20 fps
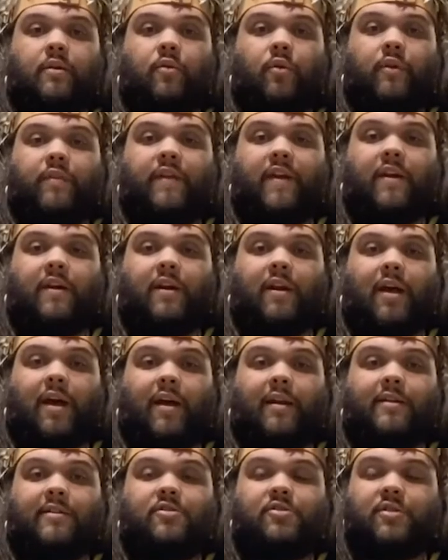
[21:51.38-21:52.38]
North
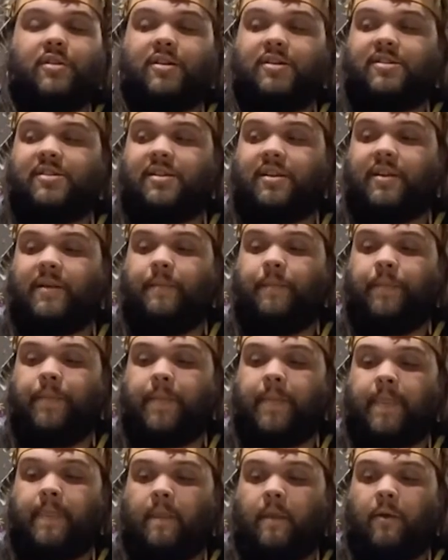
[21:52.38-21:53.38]
Carolina traditionally
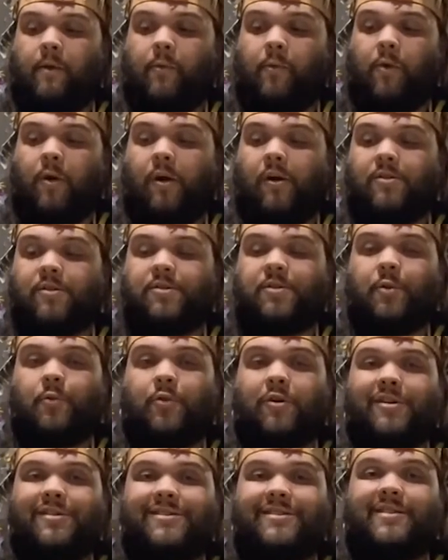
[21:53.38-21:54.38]
were also
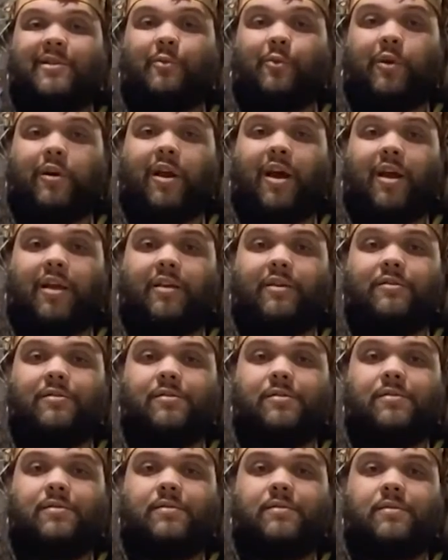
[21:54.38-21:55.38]
ones that were not
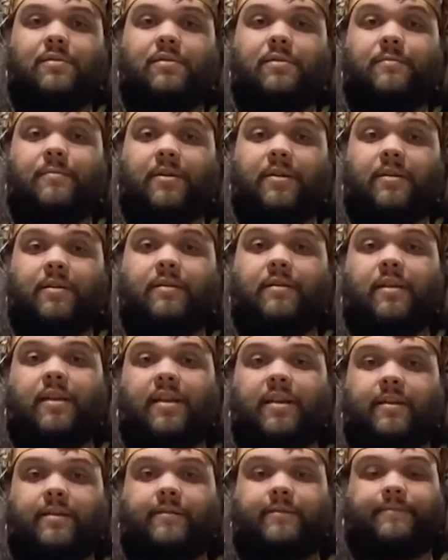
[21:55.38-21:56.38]
used to be
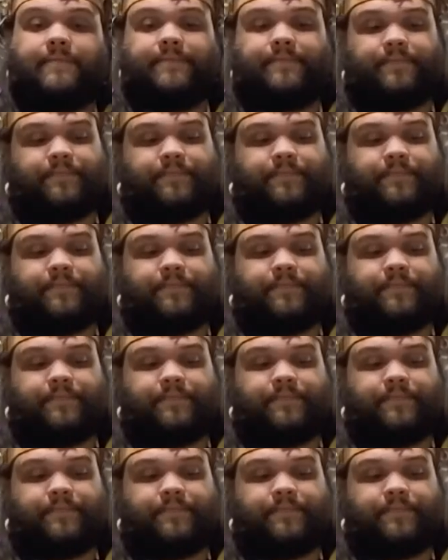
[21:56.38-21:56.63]
eaten.